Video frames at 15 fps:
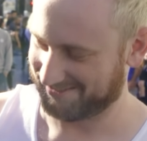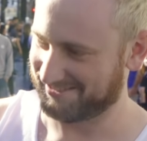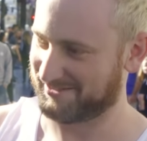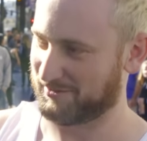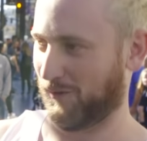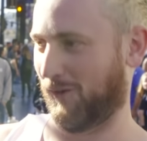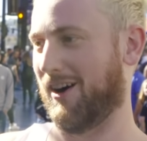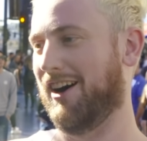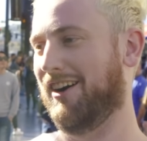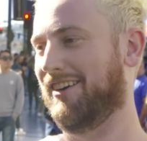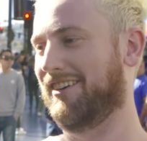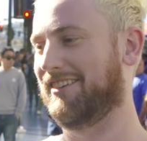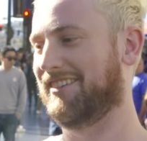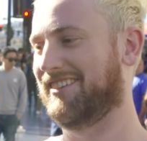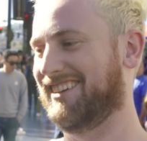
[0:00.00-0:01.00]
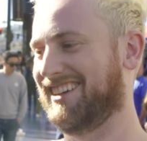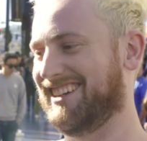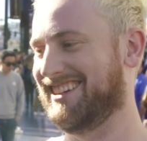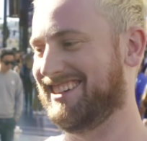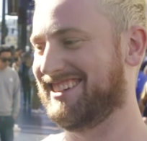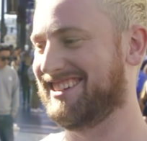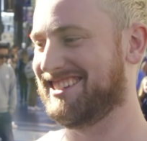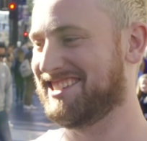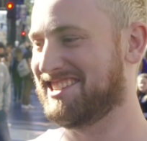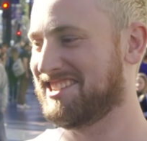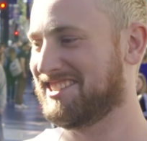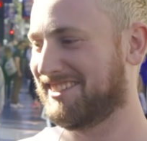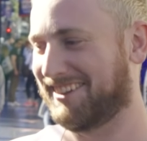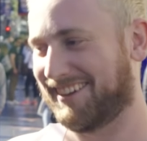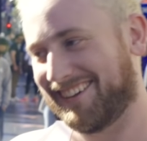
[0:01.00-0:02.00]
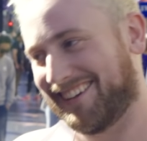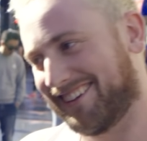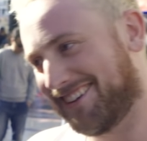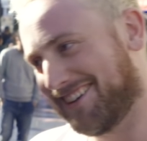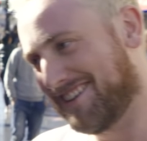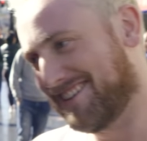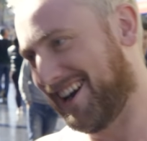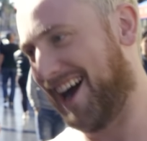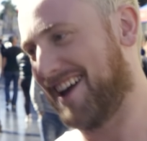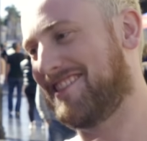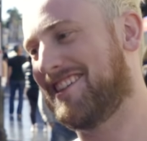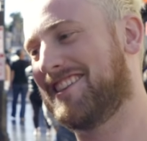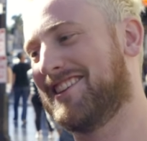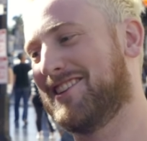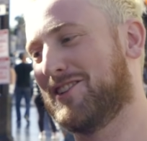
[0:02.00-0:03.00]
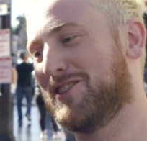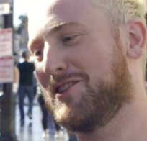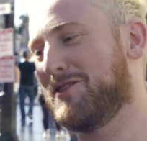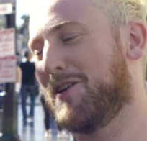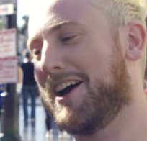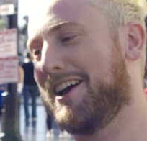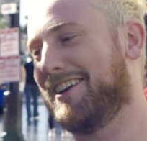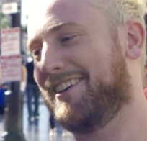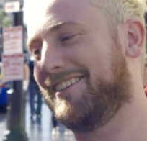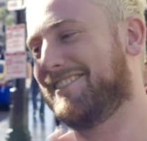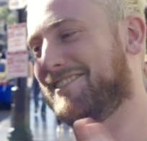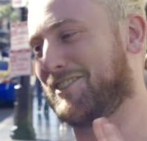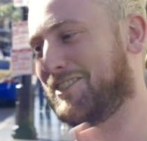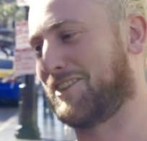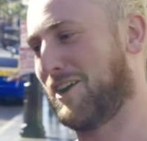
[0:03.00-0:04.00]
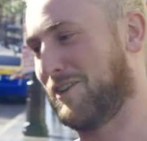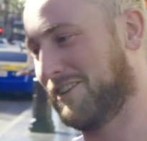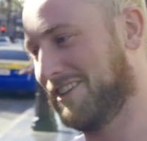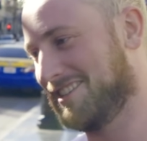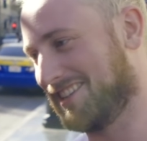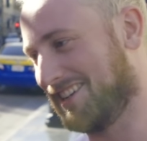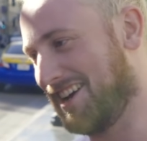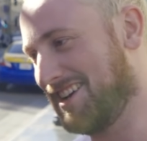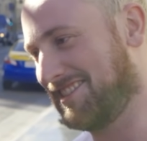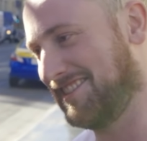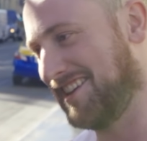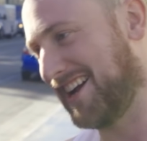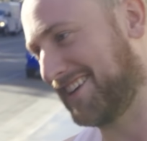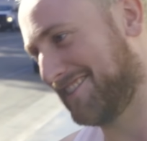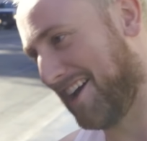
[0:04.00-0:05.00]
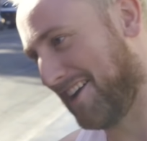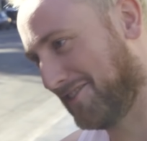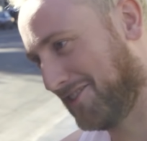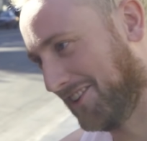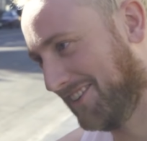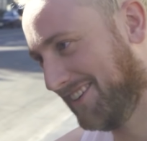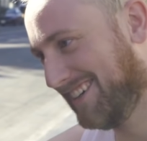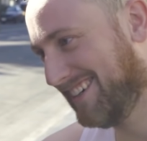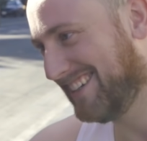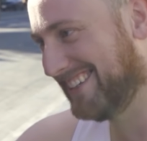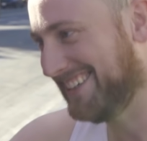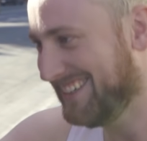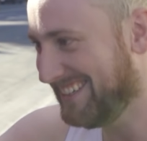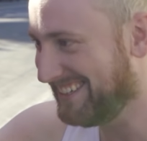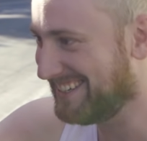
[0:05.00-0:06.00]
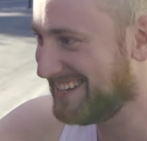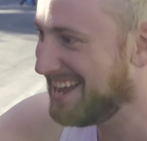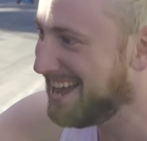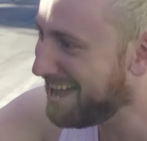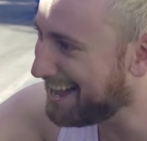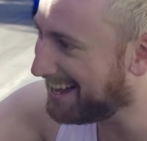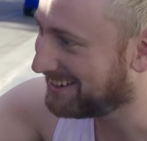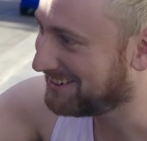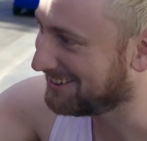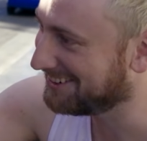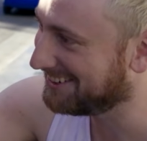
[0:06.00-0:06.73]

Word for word: do this, well, and the only person that I would allow to do this. I think the only way to start really is a nice neck tattoo. Jeez, are you serious? Yeah,